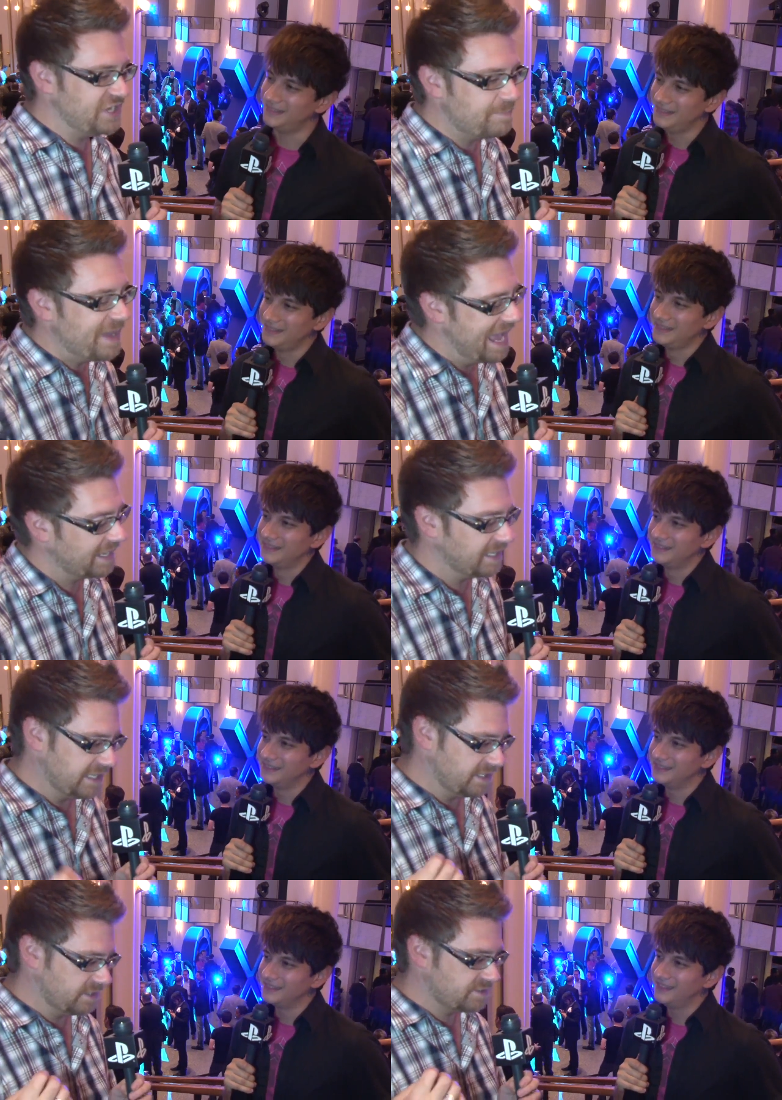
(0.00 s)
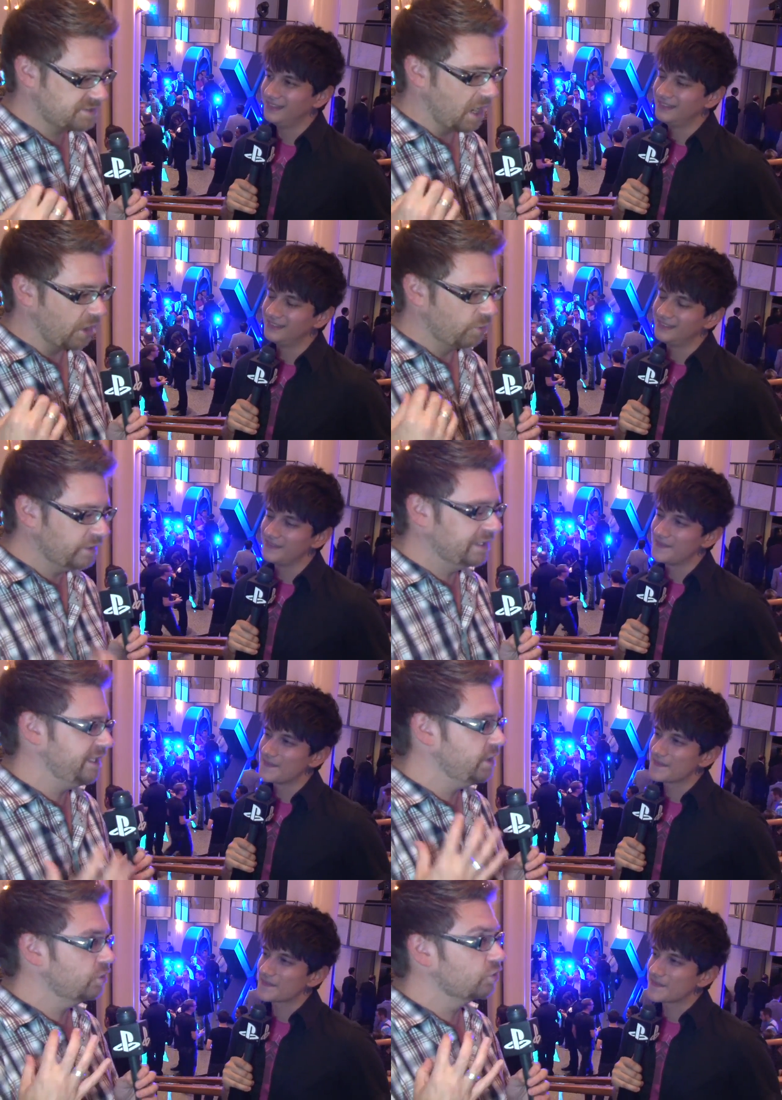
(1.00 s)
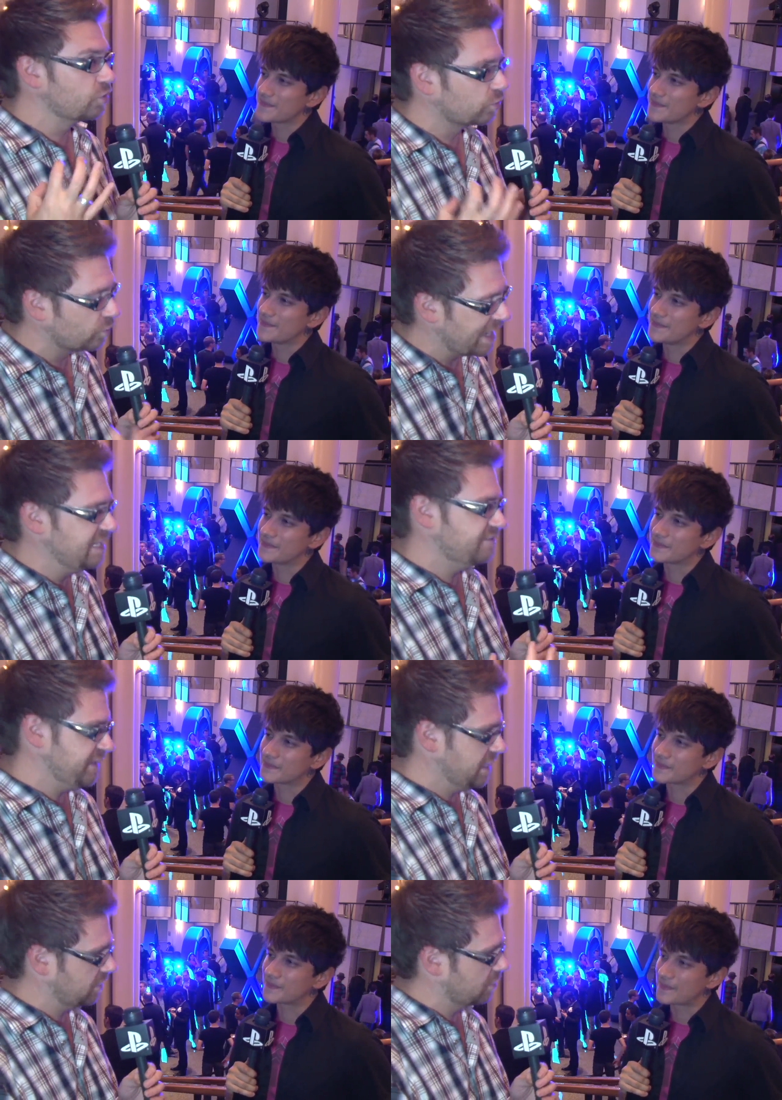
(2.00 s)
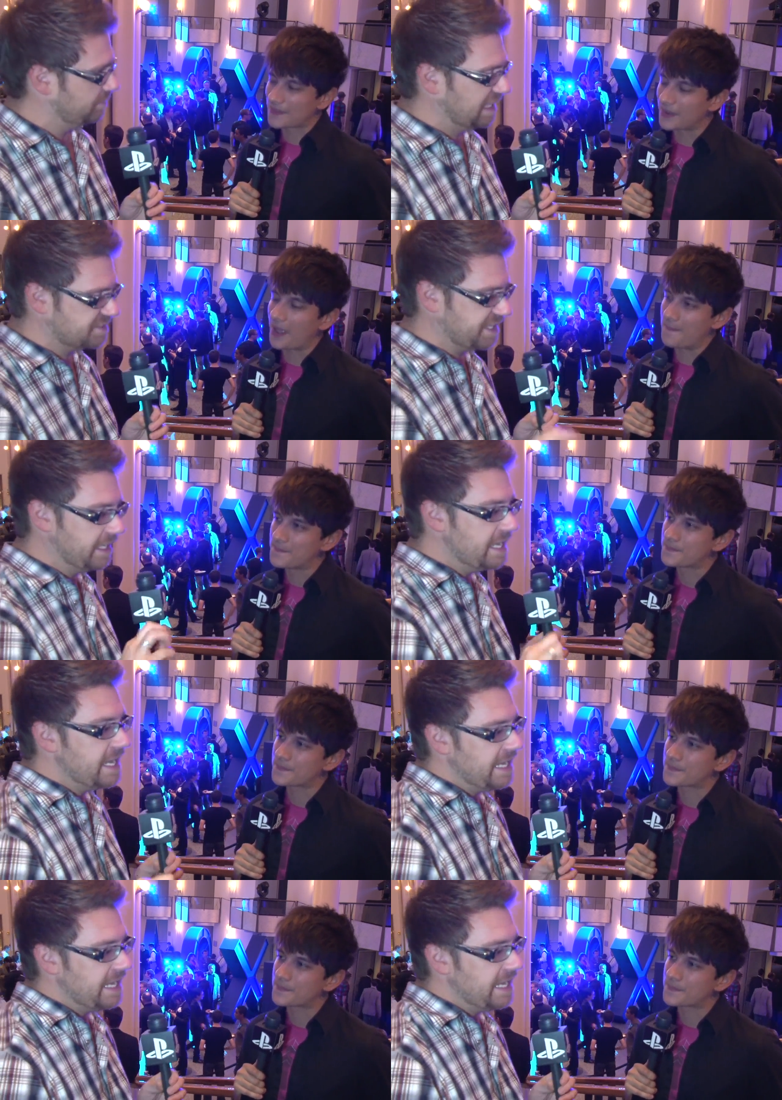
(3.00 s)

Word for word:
Speaker 1: jetpack is a really great vehicle because it,